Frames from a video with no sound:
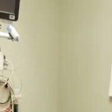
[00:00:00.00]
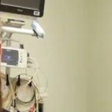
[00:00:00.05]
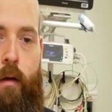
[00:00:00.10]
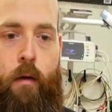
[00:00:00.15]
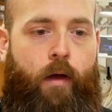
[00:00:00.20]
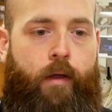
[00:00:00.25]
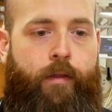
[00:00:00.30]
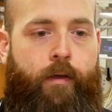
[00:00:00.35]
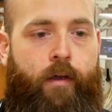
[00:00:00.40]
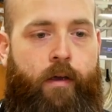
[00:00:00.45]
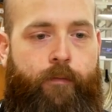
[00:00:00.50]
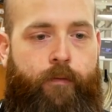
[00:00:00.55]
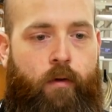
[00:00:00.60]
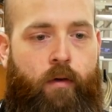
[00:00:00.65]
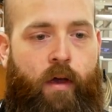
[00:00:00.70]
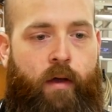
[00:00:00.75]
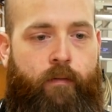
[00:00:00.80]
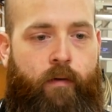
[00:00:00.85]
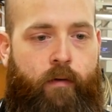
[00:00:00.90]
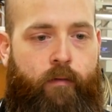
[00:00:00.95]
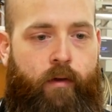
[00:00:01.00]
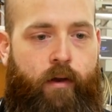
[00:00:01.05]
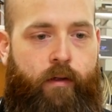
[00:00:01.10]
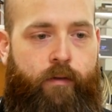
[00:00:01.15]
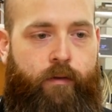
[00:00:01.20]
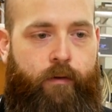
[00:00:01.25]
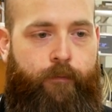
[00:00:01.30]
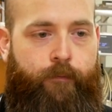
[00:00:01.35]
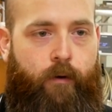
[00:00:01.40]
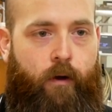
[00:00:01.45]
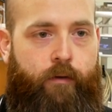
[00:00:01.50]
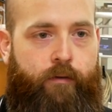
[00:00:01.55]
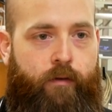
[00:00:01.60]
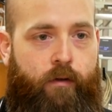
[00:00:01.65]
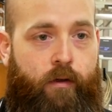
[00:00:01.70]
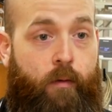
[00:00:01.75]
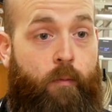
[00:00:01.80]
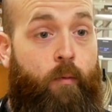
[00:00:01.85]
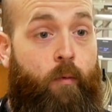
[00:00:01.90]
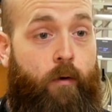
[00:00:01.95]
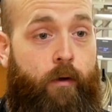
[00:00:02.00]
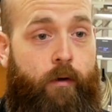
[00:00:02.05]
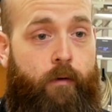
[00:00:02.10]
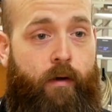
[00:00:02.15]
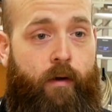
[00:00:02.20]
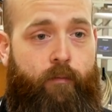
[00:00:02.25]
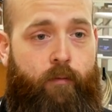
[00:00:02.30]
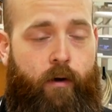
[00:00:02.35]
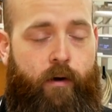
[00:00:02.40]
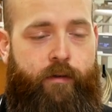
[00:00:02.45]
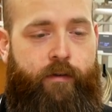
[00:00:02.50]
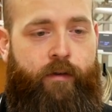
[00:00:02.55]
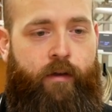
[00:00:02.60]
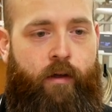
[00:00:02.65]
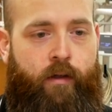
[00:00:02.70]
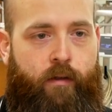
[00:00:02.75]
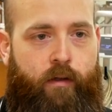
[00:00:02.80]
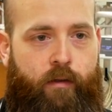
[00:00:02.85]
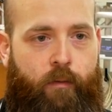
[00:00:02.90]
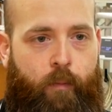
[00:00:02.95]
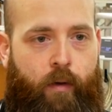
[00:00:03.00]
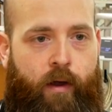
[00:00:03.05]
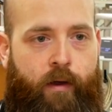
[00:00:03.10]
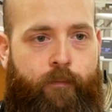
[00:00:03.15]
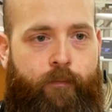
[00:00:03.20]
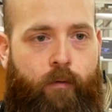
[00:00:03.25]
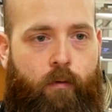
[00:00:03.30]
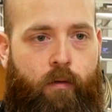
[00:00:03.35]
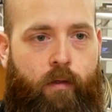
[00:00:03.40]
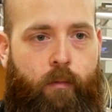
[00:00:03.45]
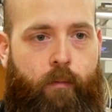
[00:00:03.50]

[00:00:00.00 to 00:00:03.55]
You know, I think if you have evidence of frost nip where you have red skin that's painful,